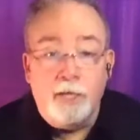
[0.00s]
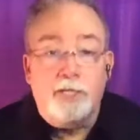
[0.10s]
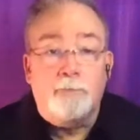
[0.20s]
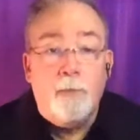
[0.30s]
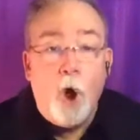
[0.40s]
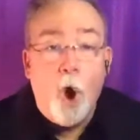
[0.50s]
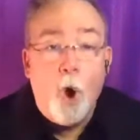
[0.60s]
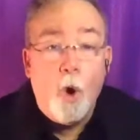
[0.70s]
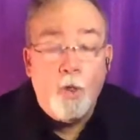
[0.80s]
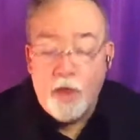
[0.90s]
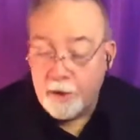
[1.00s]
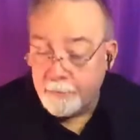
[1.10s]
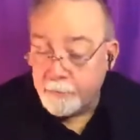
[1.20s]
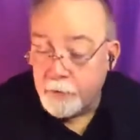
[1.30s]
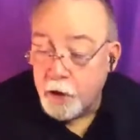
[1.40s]
Smooth.
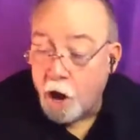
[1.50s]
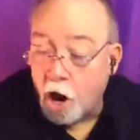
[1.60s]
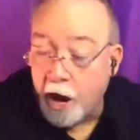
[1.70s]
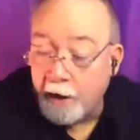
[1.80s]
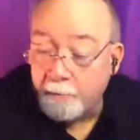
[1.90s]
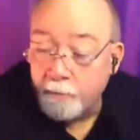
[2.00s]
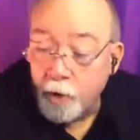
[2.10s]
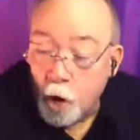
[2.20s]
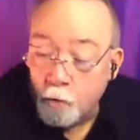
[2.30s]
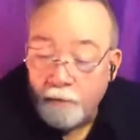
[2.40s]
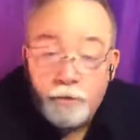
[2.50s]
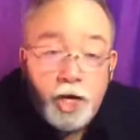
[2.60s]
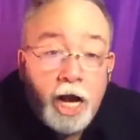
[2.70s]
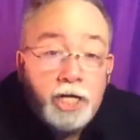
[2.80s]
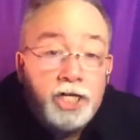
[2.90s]
All right, we've
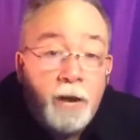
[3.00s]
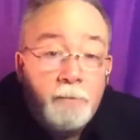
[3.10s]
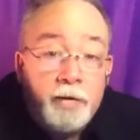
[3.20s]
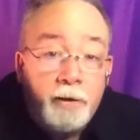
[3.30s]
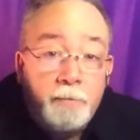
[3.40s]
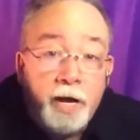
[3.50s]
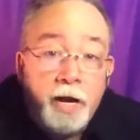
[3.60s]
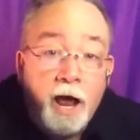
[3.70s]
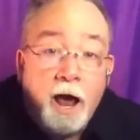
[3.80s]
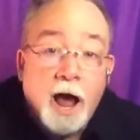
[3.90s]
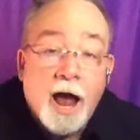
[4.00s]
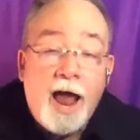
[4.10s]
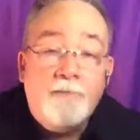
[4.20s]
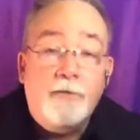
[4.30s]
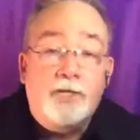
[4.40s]
changed it up a little bit. I
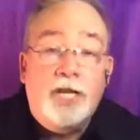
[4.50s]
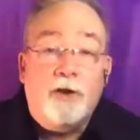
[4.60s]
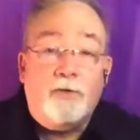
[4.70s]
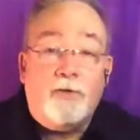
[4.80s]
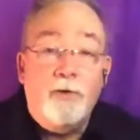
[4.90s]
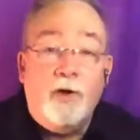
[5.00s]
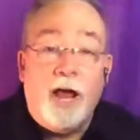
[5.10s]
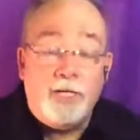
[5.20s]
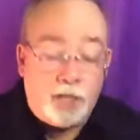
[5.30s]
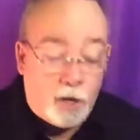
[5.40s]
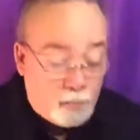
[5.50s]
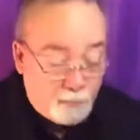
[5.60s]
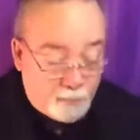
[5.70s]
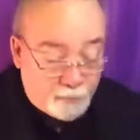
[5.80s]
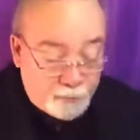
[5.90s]
have no secrets from you guys, so
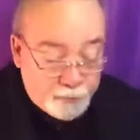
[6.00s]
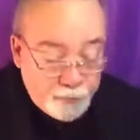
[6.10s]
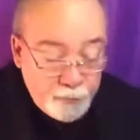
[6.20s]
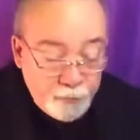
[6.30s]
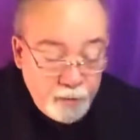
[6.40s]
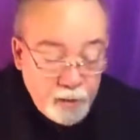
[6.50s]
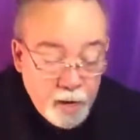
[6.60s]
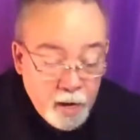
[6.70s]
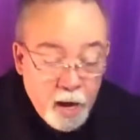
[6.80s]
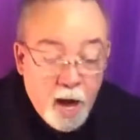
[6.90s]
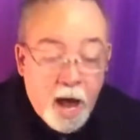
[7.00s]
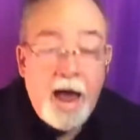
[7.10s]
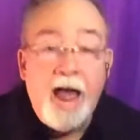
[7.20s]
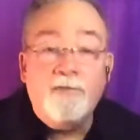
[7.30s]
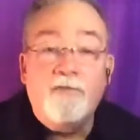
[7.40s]

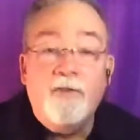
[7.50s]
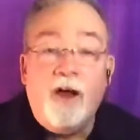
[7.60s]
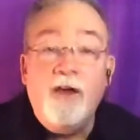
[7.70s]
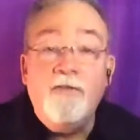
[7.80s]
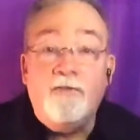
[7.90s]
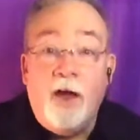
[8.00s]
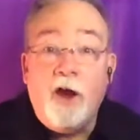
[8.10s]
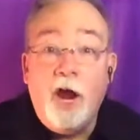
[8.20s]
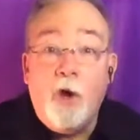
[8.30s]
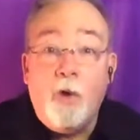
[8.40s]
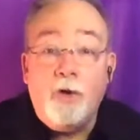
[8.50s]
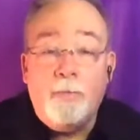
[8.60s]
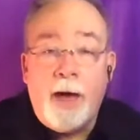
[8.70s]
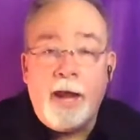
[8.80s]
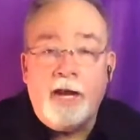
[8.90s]
I have a very, very
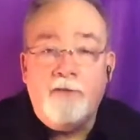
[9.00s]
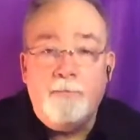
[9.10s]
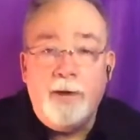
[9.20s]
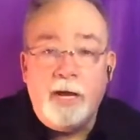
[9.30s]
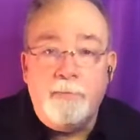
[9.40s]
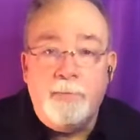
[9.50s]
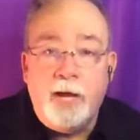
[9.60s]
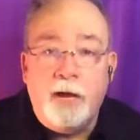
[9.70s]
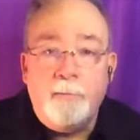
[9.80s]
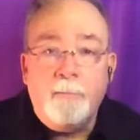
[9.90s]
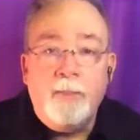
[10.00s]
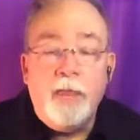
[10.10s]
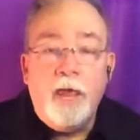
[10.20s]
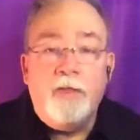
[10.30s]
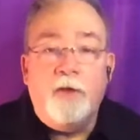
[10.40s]
old bottle of B&B
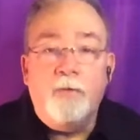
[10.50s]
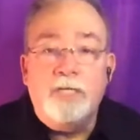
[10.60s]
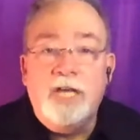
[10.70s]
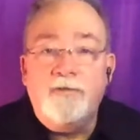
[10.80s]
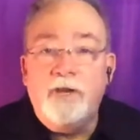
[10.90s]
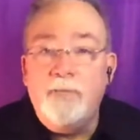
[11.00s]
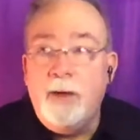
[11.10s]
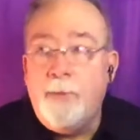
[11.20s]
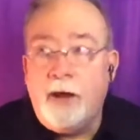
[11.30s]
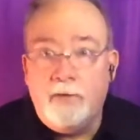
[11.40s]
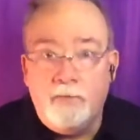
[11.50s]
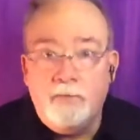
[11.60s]
that was given to me about